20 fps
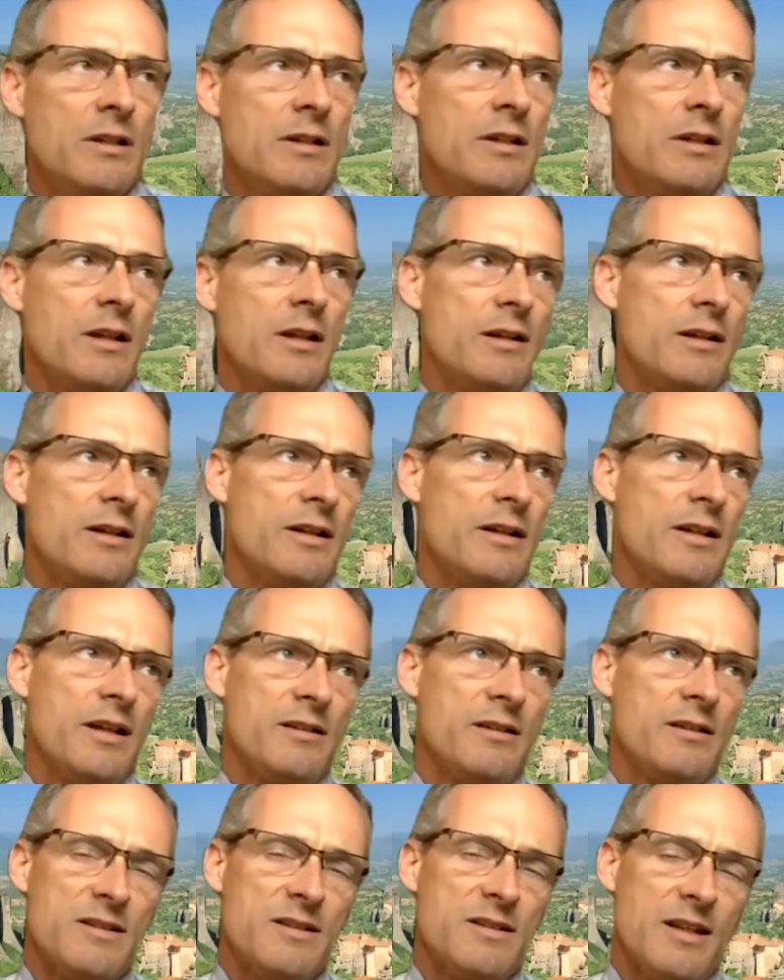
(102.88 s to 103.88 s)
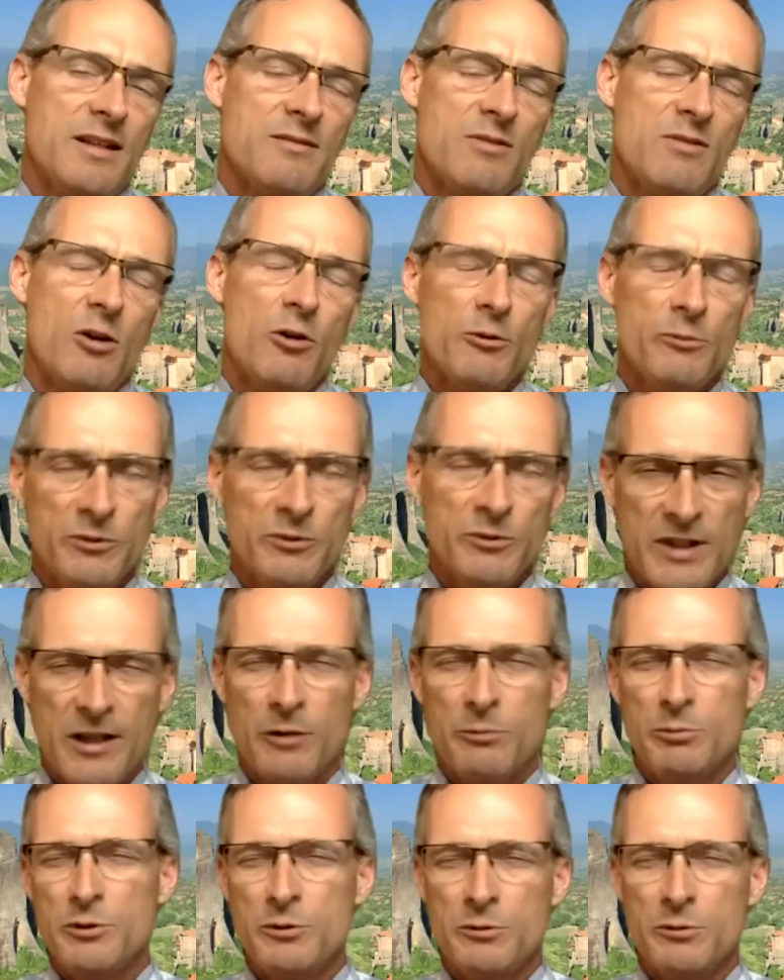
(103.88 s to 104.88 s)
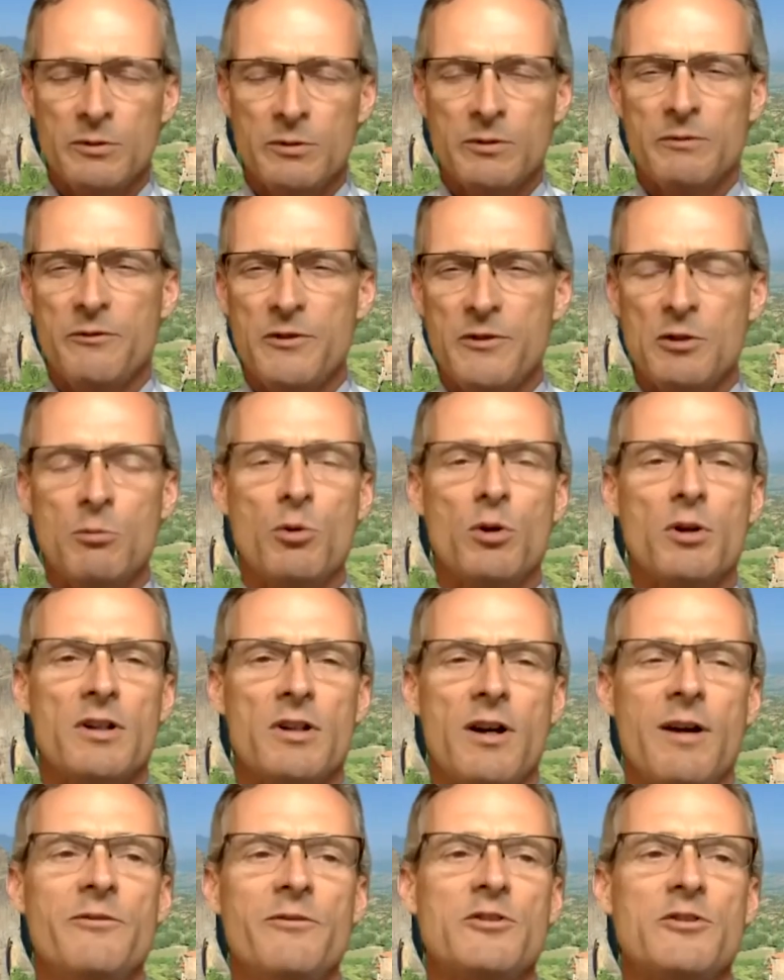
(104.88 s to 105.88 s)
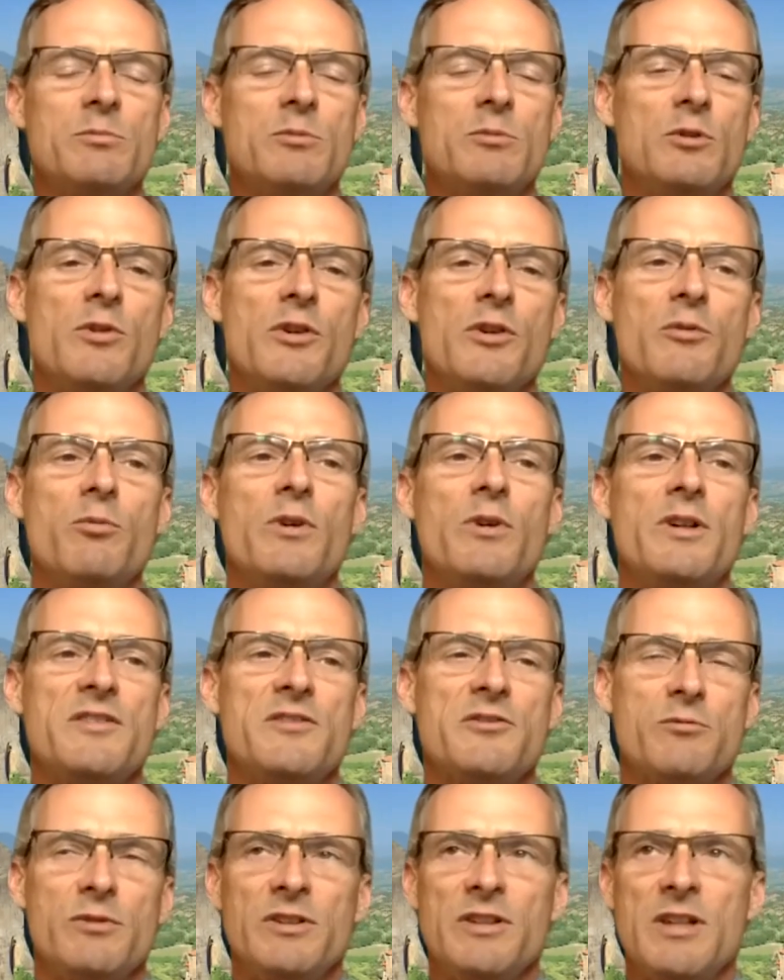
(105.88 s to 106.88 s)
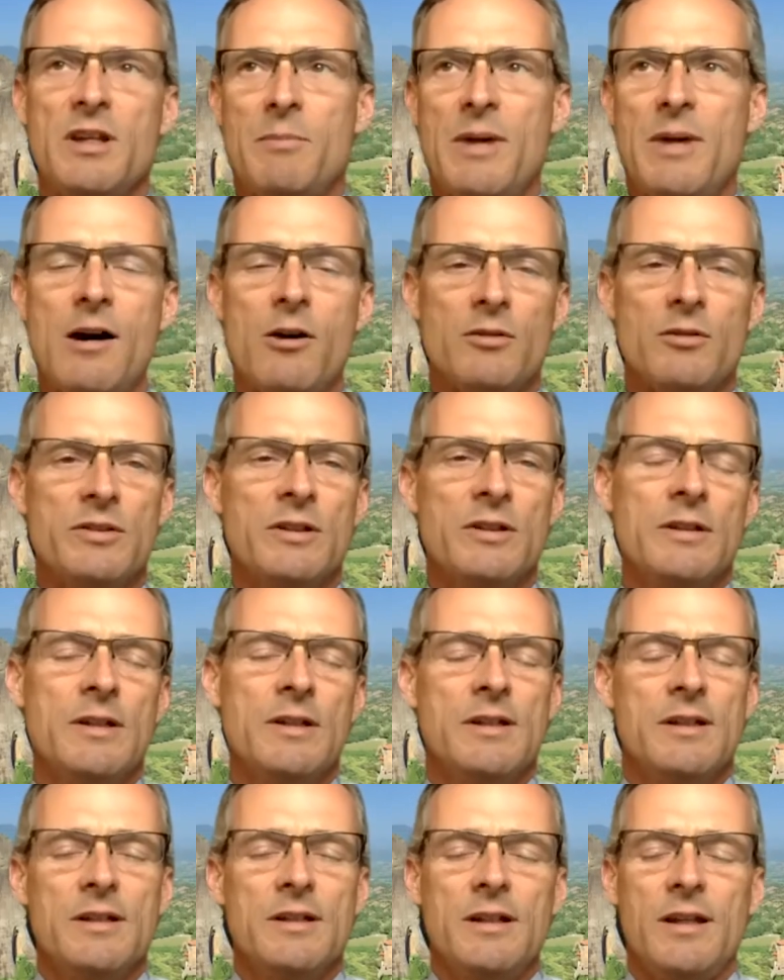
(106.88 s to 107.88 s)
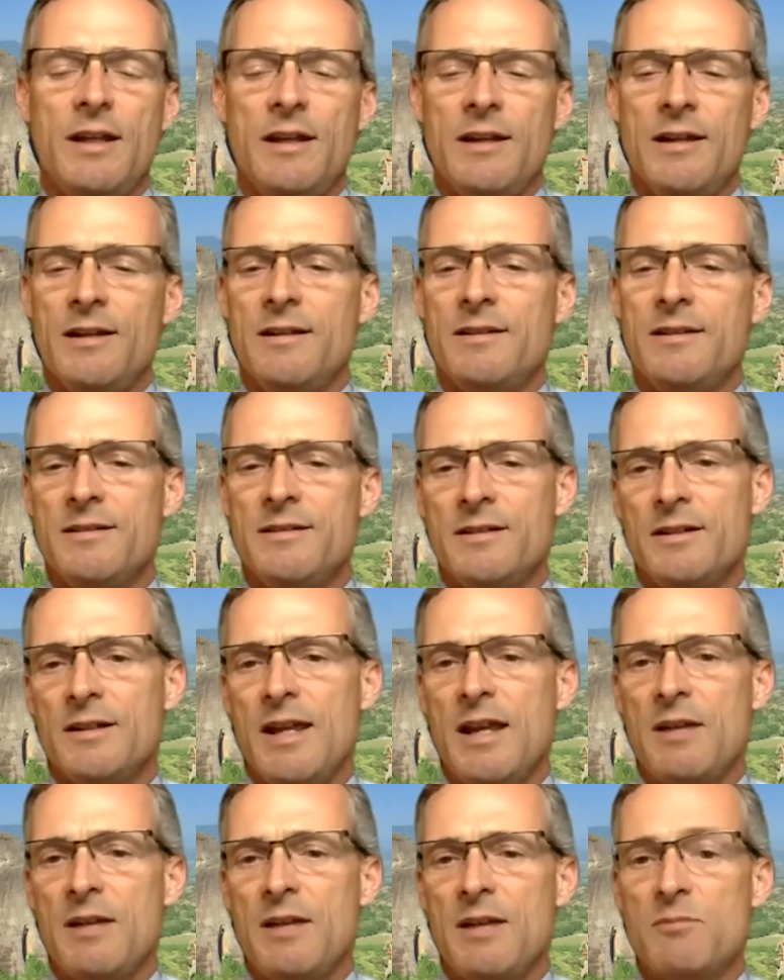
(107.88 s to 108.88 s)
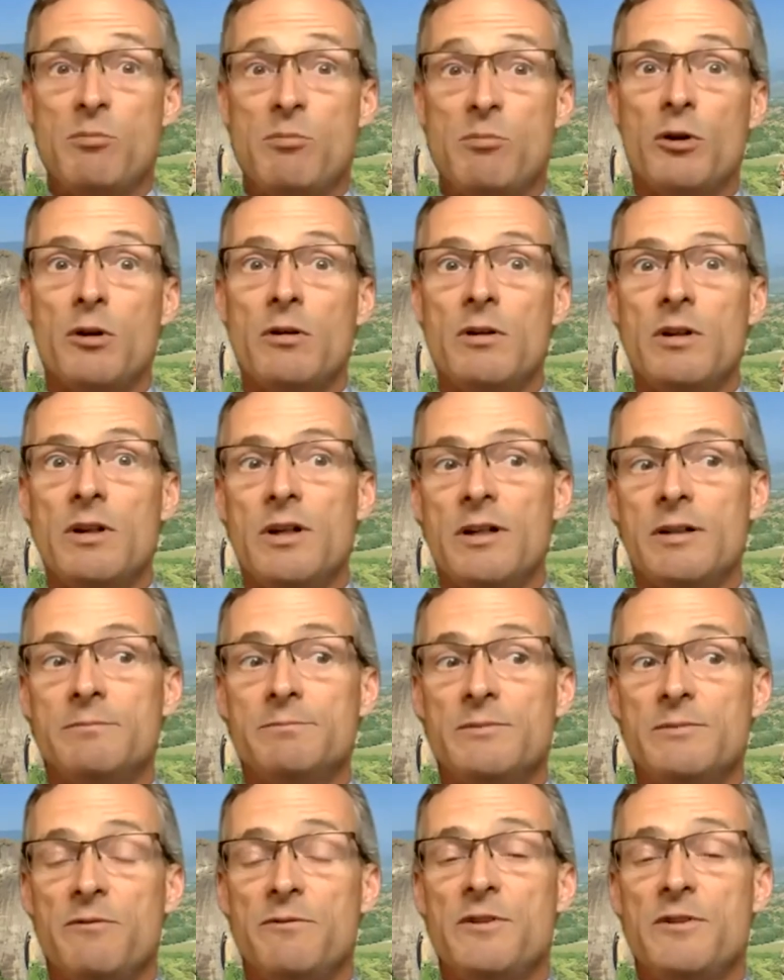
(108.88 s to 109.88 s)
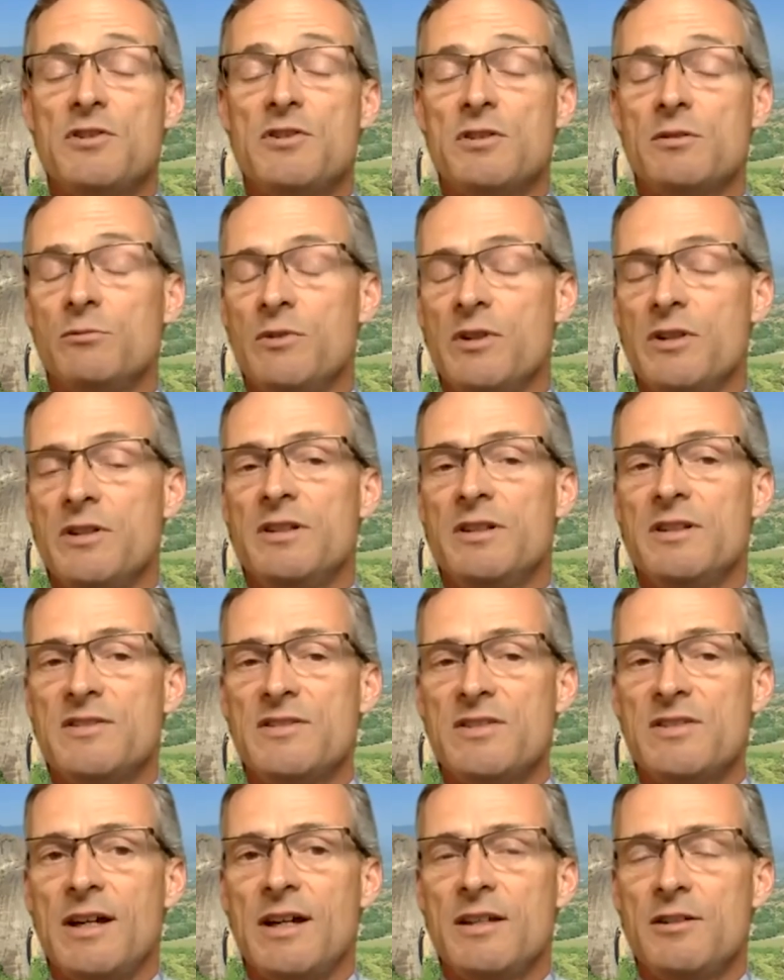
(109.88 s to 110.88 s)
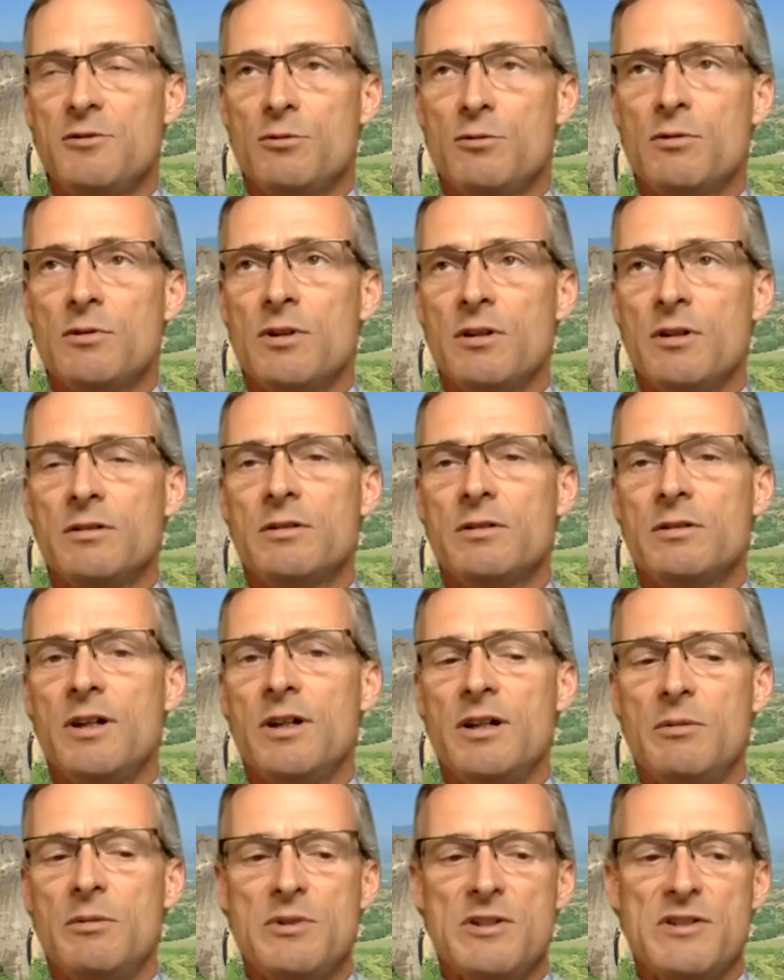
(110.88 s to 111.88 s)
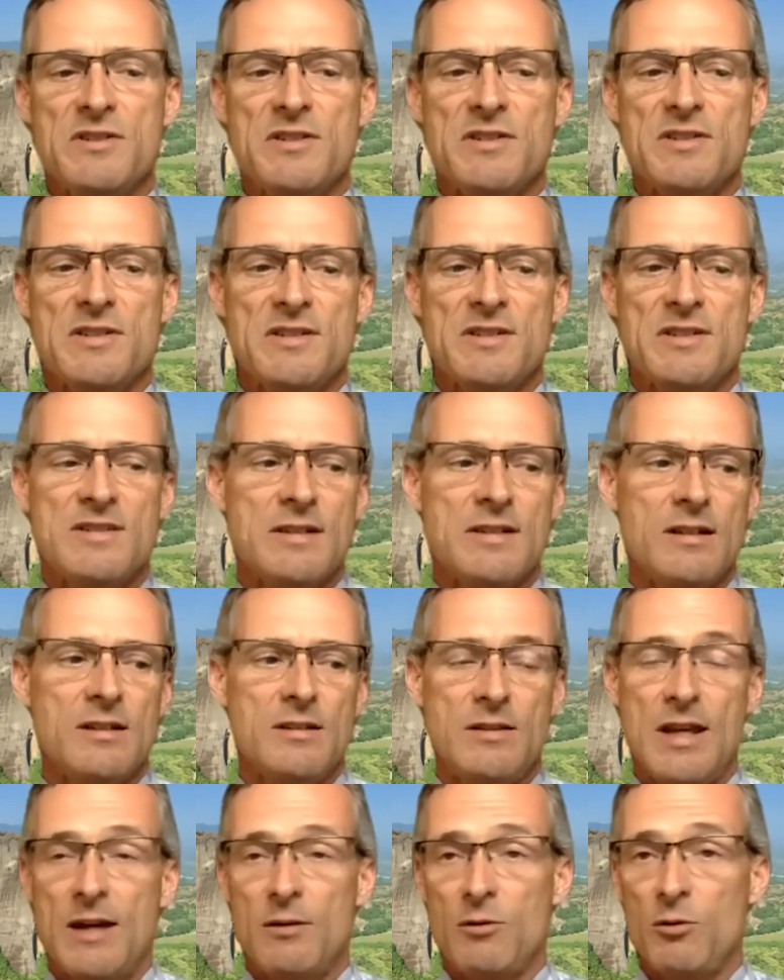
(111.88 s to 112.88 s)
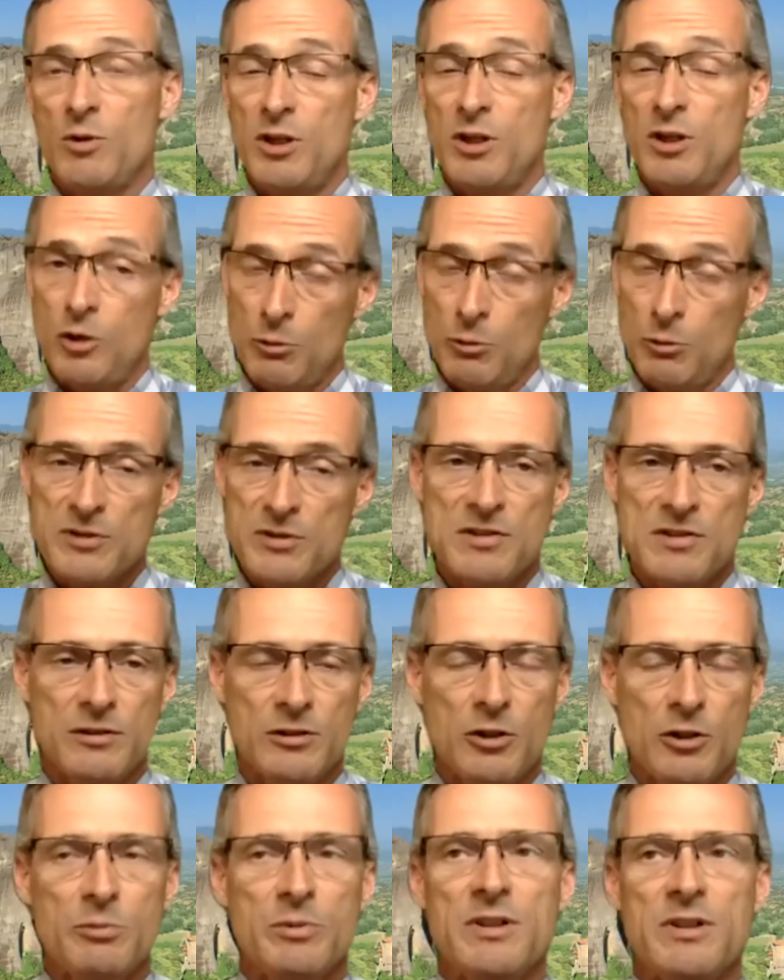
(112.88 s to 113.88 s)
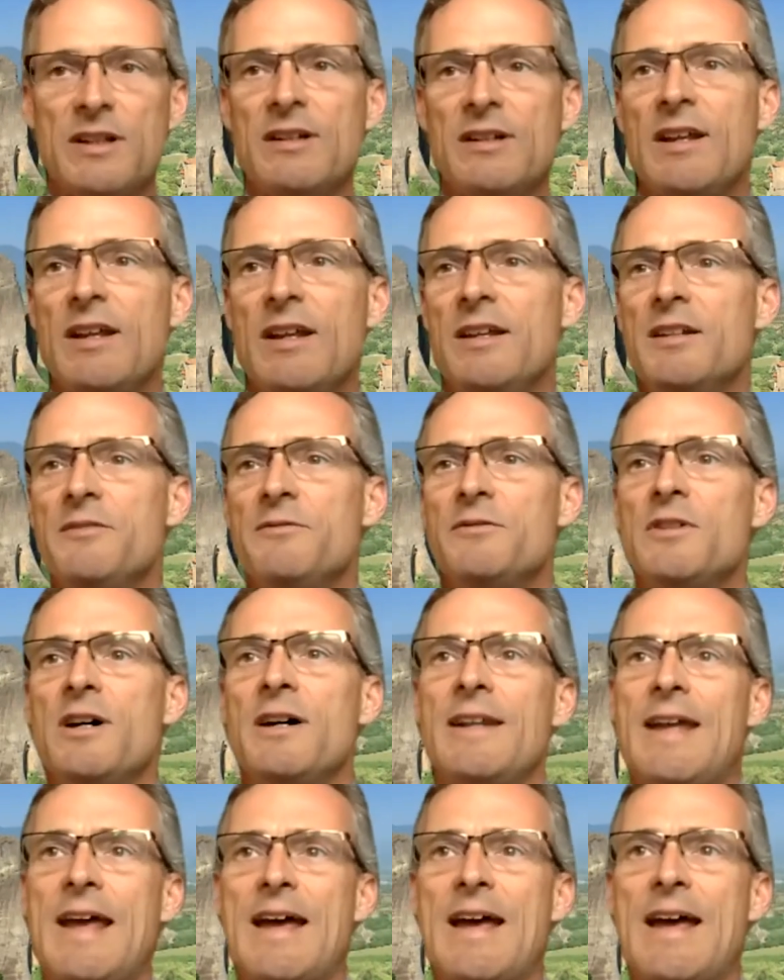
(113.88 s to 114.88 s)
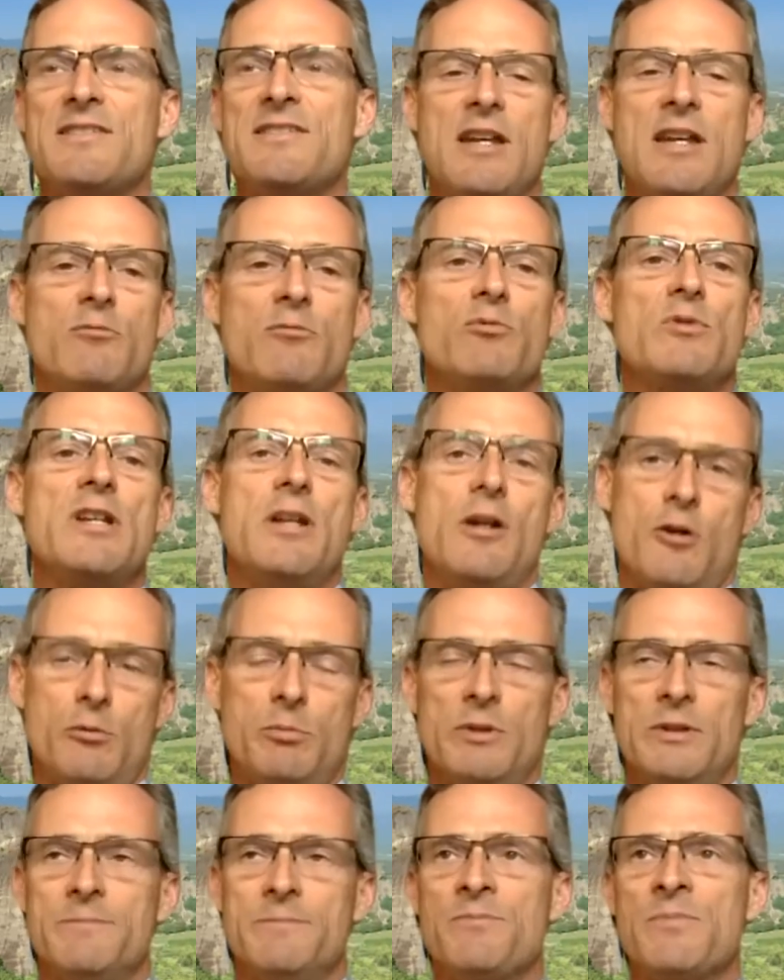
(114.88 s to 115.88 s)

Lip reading: and hopefully help you feel more comfortable with what it's really about and be more efficient with it inside your businesses that we hope are still open. And if not, as they reopen.